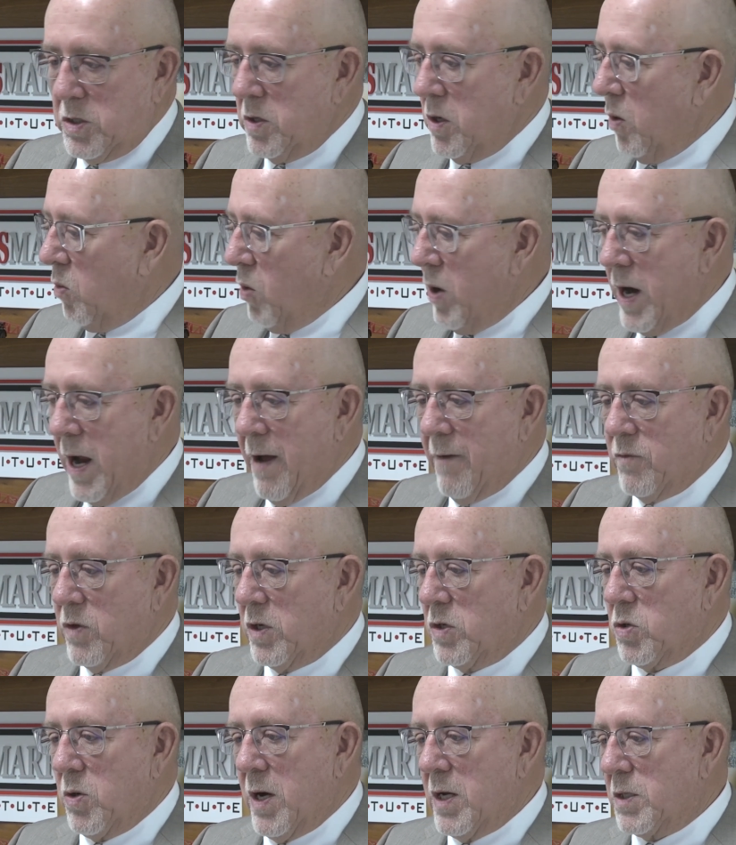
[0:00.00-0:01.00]
You know, we have
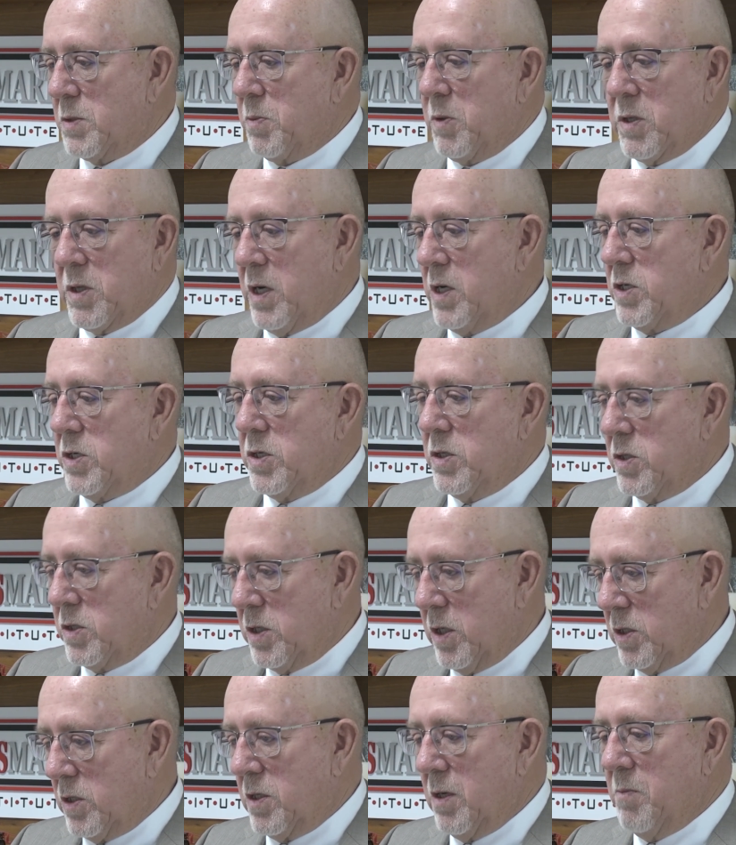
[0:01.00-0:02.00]
the transportation
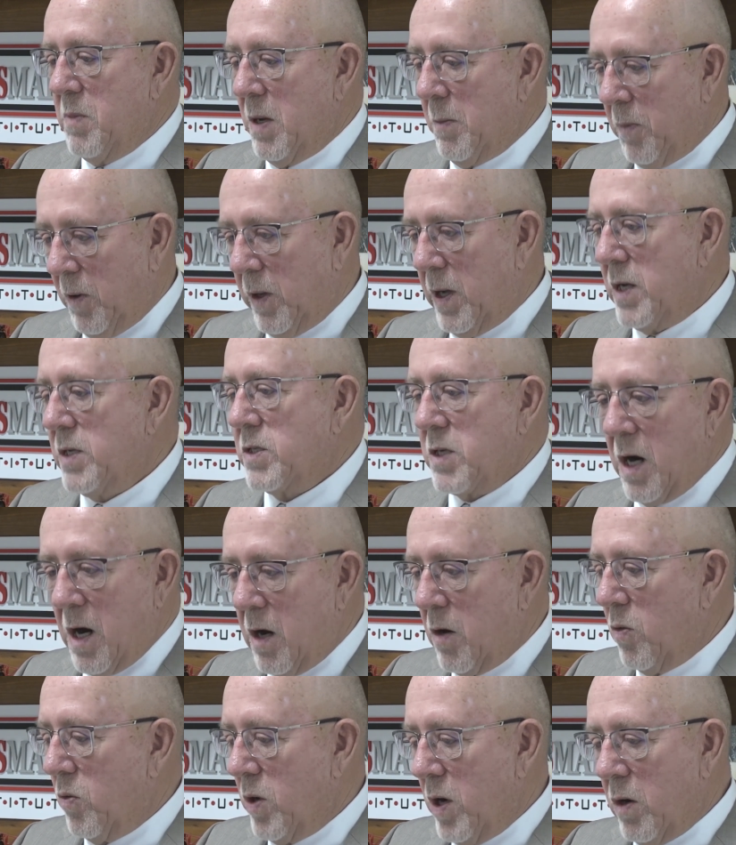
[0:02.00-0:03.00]
system in place.
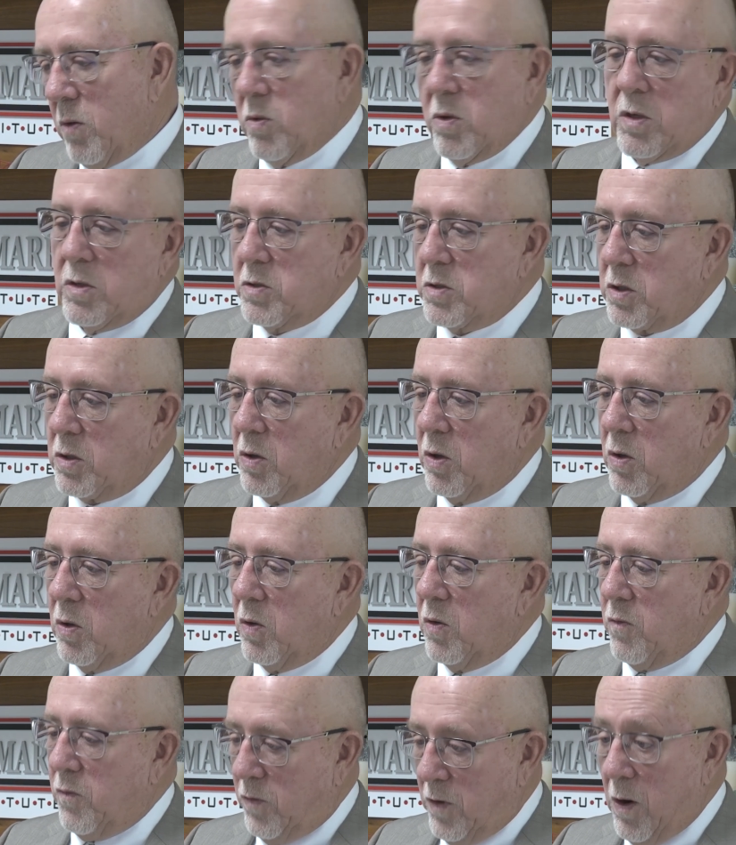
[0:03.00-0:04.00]
Our railroads
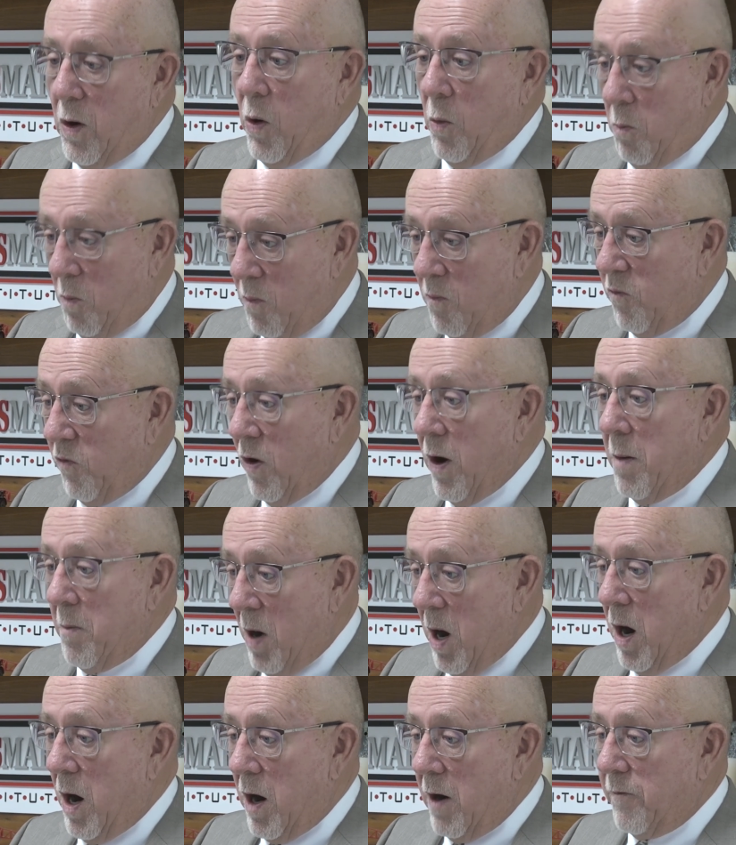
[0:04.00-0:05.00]
go from
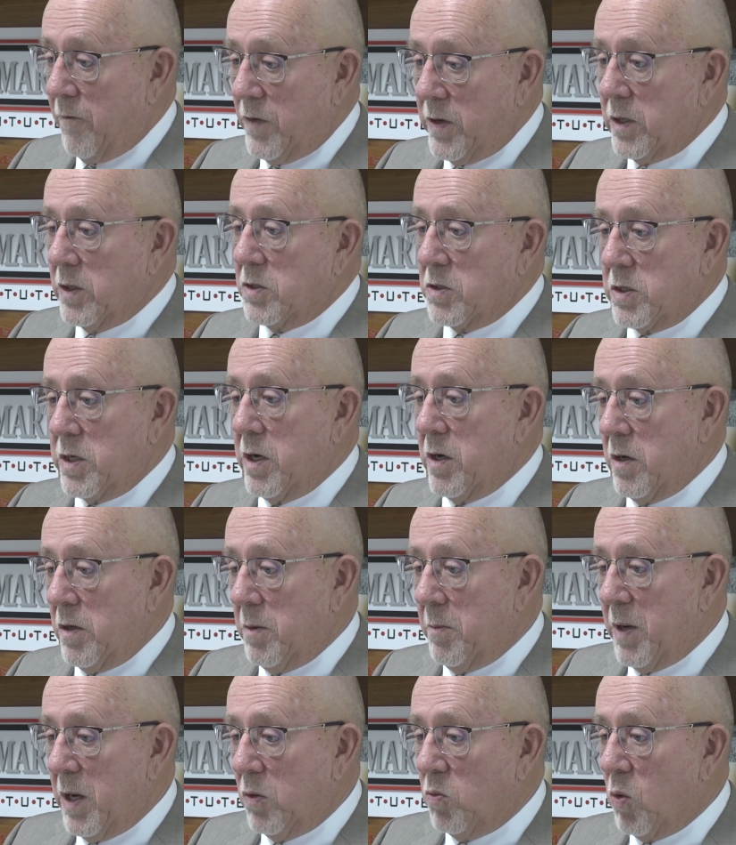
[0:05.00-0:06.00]
our fields here in
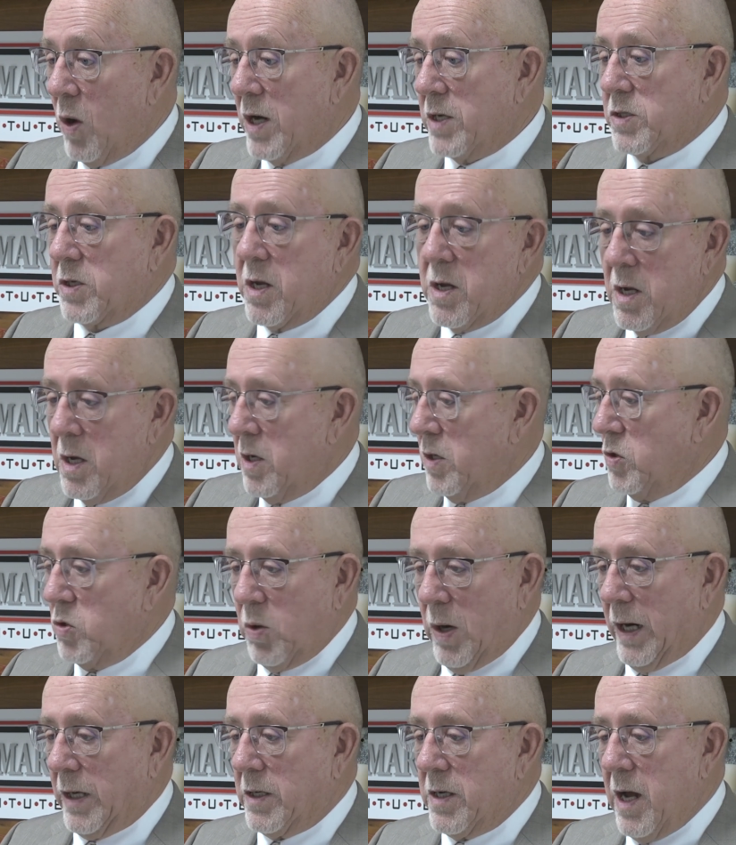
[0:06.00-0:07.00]
the Midwest
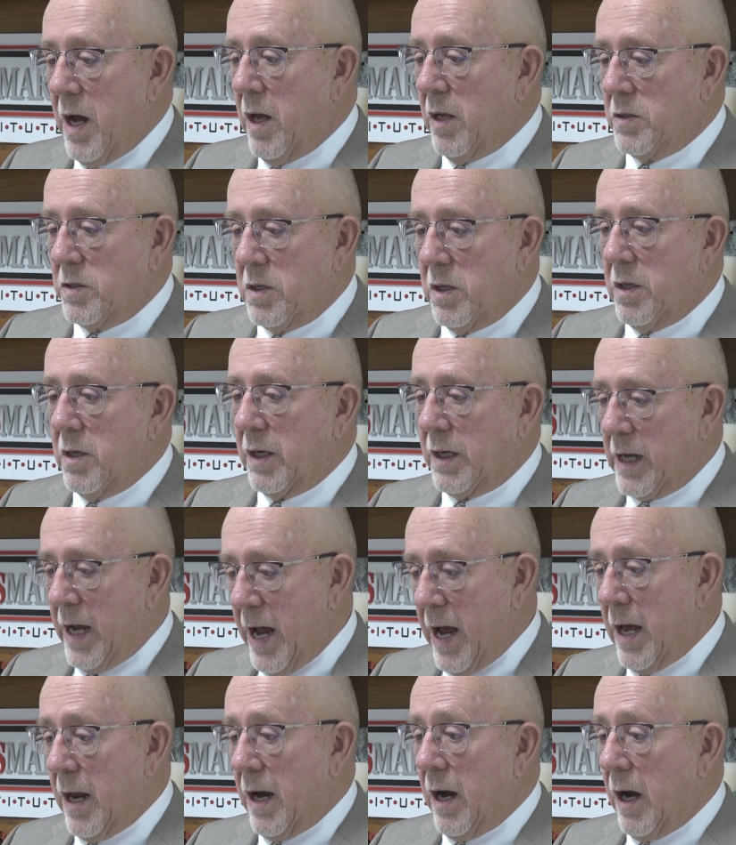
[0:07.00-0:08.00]
direct down to the
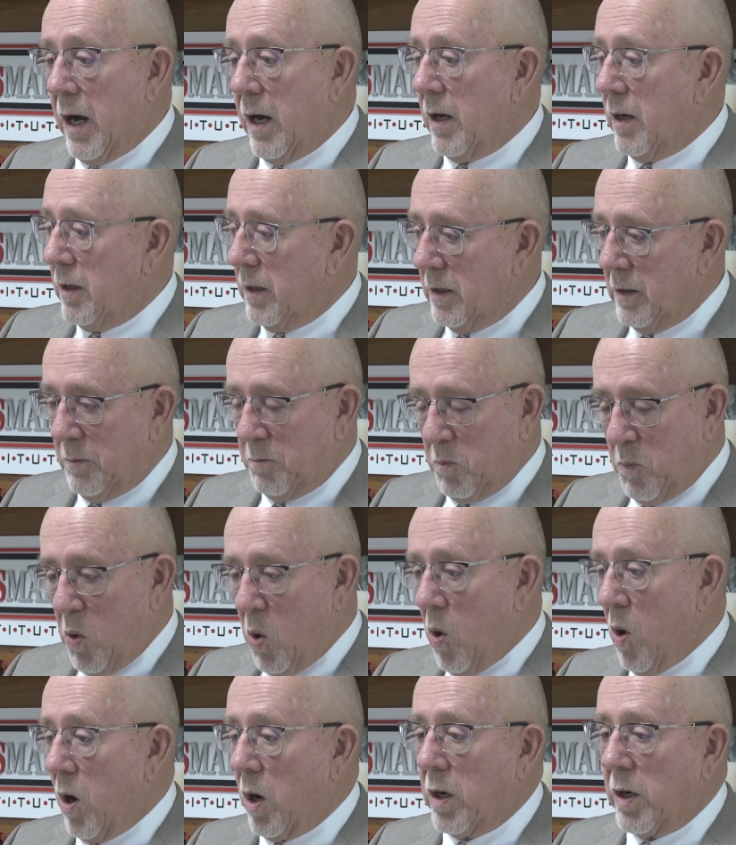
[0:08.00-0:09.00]
cattle,
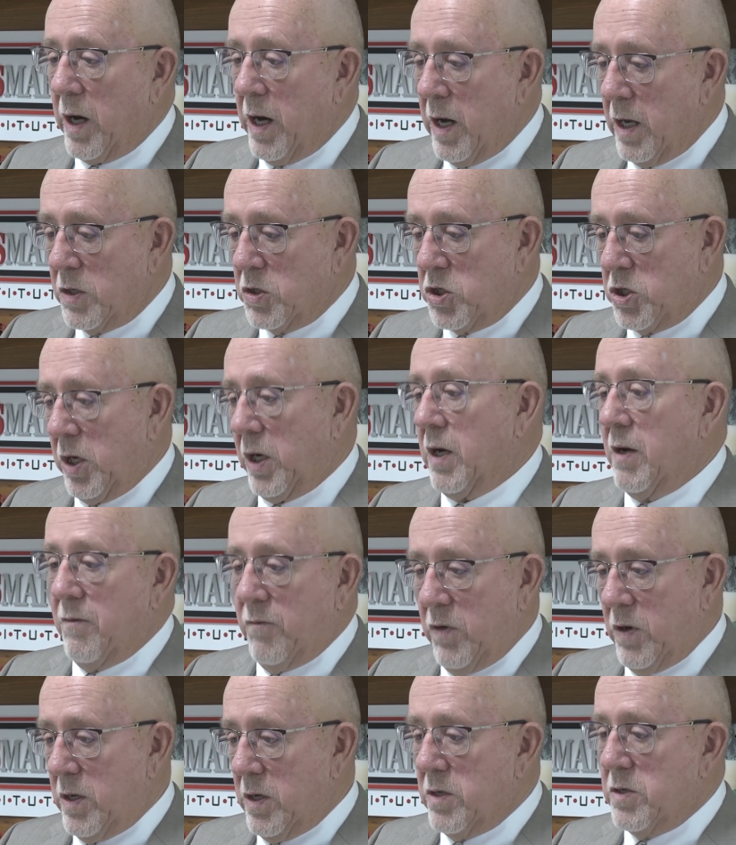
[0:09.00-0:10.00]
pork, and chicken
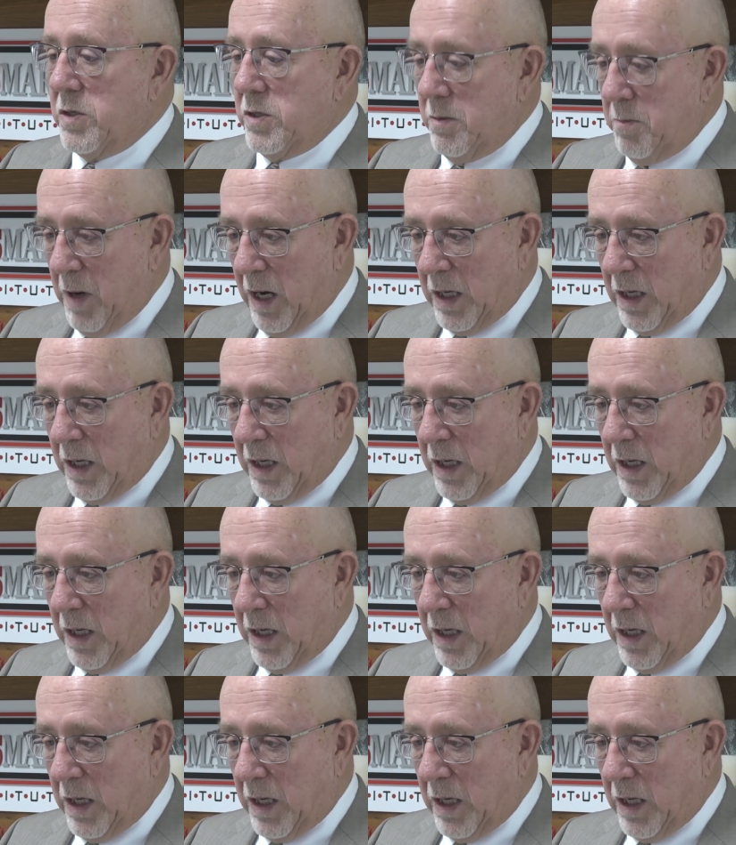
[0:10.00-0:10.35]
feeders in